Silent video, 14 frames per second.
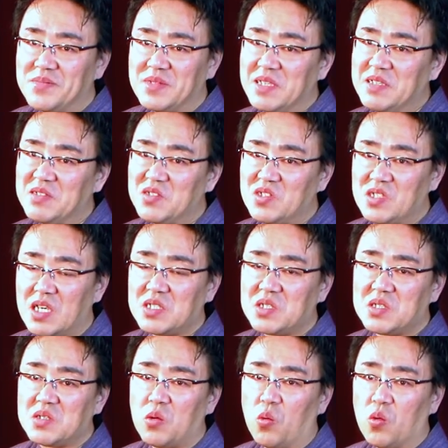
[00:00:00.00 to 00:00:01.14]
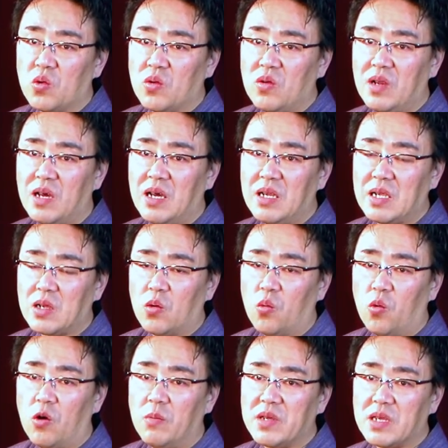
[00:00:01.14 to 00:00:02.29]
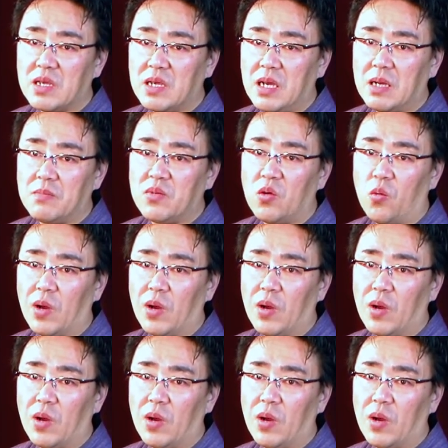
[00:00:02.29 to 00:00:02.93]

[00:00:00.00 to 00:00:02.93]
is just learning warming up.